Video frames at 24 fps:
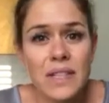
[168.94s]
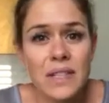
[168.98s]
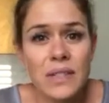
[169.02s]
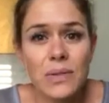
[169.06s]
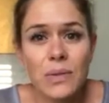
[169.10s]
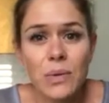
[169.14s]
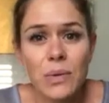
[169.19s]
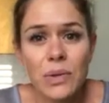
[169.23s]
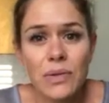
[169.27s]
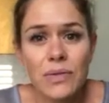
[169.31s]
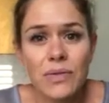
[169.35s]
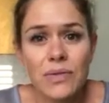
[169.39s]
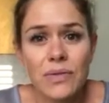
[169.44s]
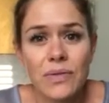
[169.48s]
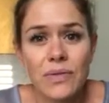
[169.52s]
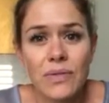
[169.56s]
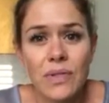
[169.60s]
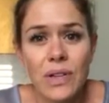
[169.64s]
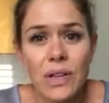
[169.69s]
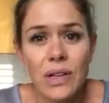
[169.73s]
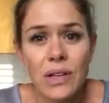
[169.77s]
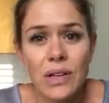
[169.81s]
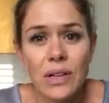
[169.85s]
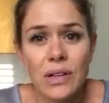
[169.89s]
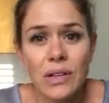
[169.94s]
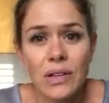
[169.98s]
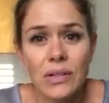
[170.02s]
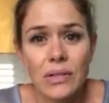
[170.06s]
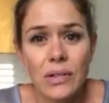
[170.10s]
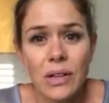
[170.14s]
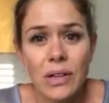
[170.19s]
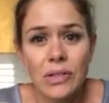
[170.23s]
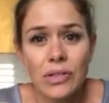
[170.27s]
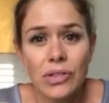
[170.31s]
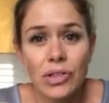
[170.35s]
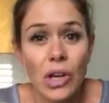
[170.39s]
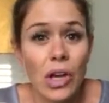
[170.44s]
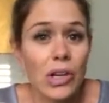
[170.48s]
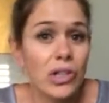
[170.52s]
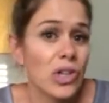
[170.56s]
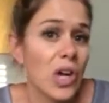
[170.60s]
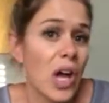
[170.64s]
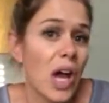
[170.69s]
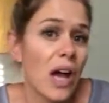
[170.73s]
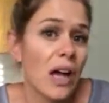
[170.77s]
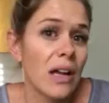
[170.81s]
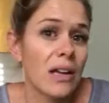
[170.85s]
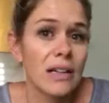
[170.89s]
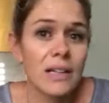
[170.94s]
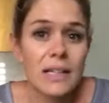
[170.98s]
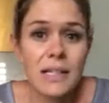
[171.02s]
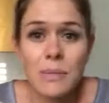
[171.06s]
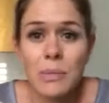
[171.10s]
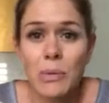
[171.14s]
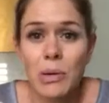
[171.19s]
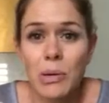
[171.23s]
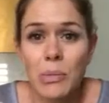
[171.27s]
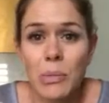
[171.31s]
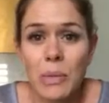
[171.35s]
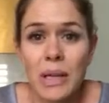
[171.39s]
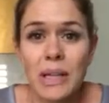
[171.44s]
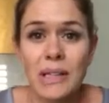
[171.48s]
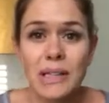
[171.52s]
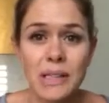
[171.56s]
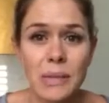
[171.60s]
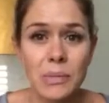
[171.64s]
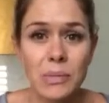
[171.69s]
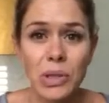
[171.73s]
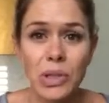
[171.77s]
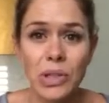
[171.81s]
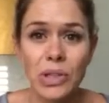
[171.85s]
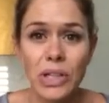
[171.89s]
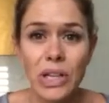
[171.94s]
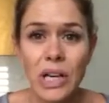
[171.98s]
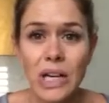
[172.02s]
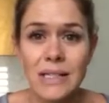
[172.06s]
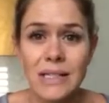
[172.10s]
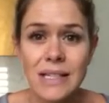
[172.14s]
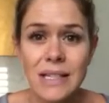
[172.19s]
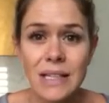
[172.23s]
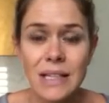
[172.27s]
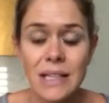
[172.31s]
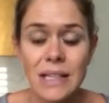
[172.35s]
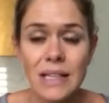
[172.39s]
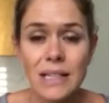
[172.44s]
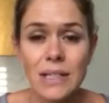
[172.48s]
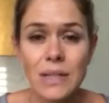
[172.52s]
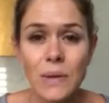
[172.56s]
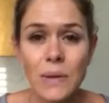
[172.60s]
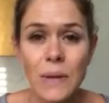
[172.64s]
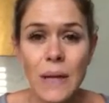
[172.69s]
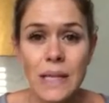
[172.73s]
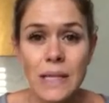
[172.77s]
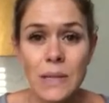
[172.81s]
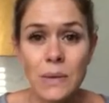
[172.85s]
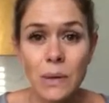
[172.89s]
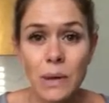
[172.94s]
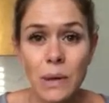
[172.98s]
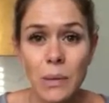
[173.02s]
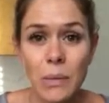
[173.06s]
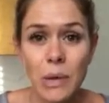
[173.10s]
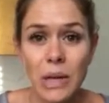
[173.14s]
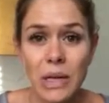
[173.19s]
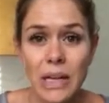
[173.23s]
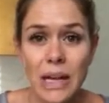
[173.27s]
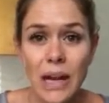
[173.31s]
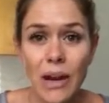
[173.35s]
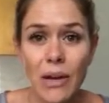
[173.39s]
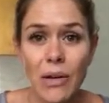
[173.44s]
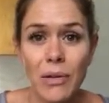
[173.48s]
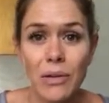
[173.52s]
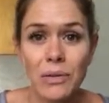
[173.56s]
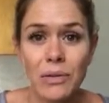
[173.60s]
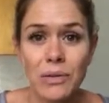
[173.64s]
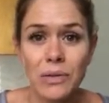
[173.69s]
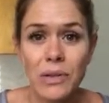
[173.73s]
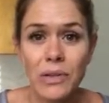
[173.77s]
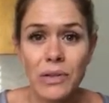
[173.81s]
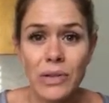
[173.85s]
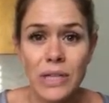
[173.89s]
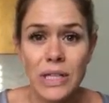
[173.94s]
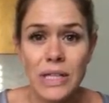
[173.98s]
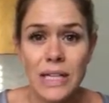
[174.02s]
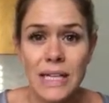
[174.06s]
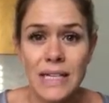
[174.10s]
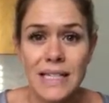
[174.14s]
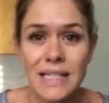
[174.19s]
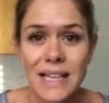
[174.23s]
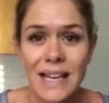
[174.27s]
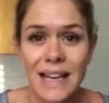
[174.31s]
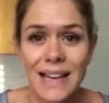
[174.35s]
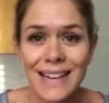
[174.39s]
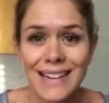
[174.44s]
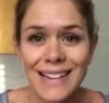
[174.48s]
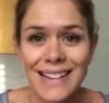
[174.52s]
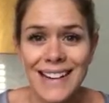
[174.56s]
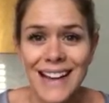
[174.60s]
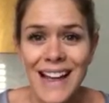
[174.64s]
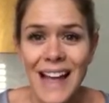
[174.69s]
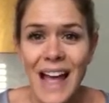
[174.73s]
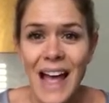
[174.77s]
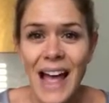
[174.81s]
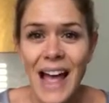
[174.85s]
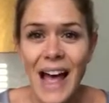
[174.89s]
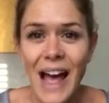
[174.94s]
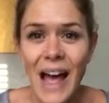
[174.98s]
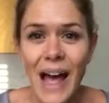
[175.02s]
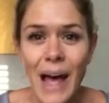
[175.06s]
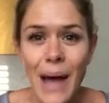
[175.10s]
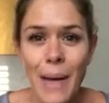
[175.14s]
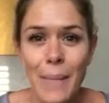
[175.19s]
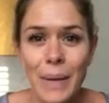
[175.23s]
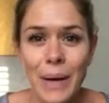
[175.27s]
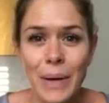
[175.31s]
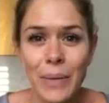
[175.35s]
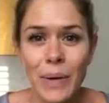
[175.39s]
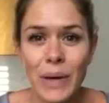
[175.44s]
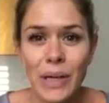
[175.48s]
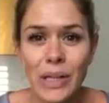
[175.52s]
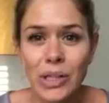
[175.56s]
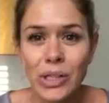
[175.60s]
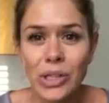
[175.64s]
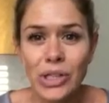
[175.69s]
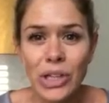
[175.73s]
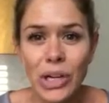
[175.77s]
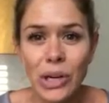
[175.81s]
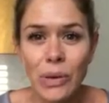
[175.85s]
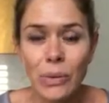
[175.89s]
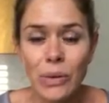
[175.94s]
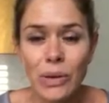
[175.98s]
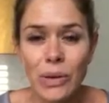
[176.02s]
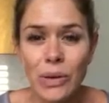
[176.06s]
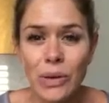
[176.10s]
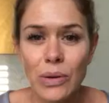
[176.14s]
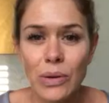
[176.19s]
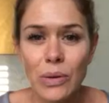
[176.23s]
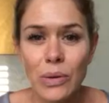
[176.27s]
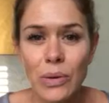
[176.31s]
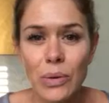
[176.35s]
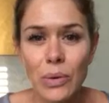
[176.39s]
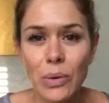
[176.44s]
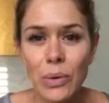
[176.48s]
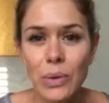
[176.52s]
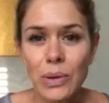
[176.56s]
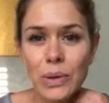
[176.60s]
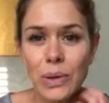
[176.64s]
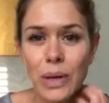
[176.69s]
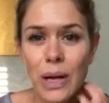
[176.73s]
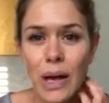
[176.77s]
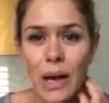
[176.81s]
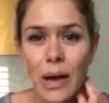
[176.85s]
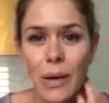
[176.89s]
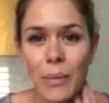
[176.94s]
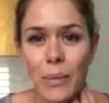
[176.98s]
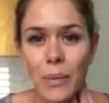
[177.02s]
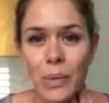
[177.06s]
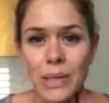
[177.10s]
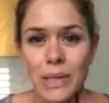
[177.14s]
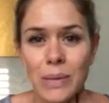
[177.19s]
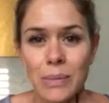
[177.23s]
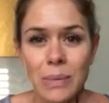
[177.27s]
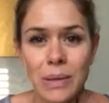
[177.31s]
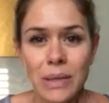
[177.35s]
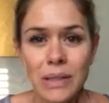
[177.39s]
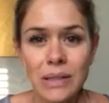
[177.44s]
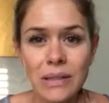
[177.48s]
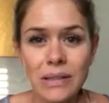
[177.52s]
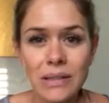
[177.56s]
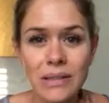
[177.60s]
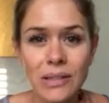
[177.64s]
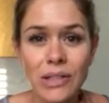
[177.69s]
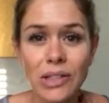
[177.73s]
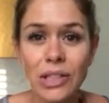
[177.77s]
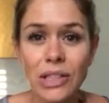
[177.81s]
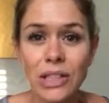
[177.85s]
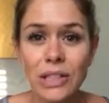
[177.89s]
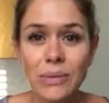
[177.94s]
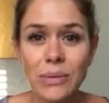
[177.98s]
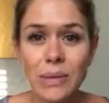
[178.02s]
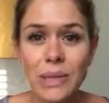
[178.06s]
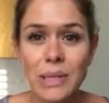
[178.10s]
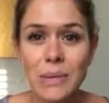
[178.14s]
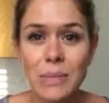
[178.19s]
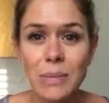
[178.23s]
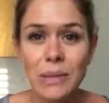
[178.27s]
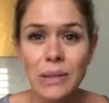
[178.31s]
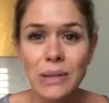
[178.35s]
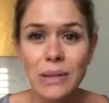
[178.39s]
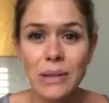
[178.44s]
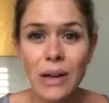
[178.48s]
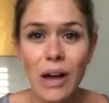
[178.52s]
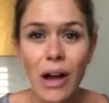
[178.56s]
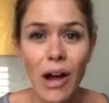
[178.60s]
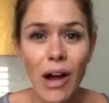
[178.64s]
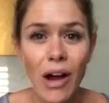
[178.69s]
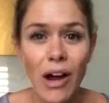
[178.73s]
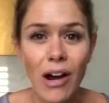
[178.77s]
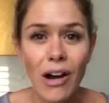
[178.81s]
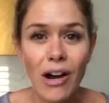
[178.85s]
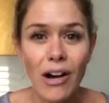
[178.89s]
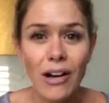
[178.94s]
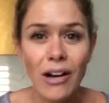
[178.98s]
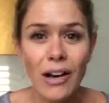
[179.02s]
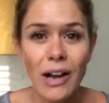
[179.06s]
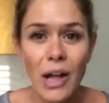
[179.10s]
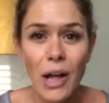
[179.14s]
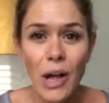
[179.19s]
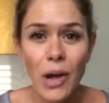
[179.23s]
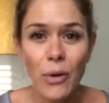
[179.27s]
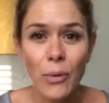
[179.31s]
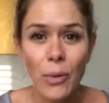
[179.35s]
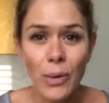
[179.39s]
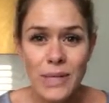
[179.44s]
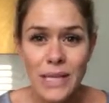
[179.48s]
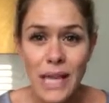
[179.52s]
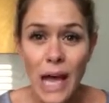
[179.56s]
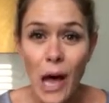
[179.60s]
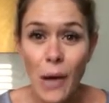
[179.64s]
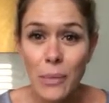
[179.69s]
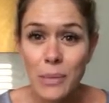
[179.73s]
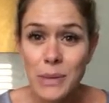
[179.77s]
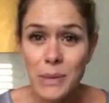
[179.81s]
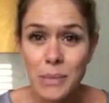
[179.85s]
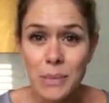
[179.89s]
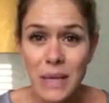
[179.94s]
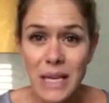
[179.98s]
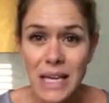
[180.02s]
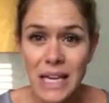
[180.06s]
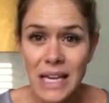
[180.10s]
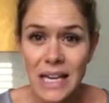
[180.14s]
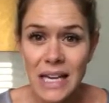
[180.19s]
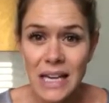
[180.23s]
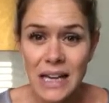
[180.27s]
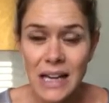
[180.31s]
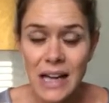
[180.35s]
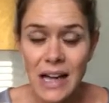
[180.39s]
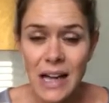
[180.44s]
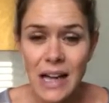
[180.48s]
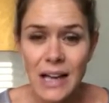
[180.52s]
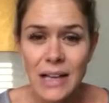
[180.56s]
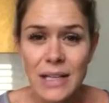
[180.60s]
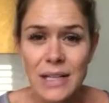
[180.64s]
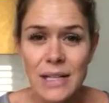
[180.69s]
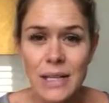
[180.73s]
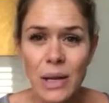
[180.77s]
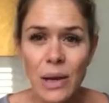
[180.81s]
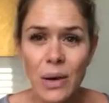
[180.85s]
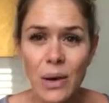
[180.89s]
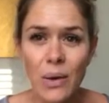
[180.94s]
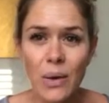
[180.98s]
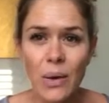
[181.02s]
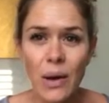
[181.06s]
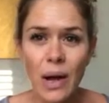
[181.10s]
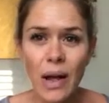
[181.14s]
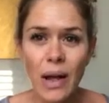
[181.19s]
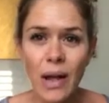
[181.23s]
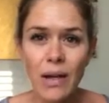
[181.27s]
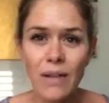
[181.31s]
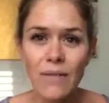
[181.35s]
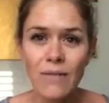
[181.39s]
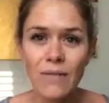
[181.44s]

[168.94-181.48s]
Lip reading: sort of a shot, an experiment, some curiosity. So that's where I am right now, 30 days in, and I want to share with you what's been good, what's been hard, what's helped me. So I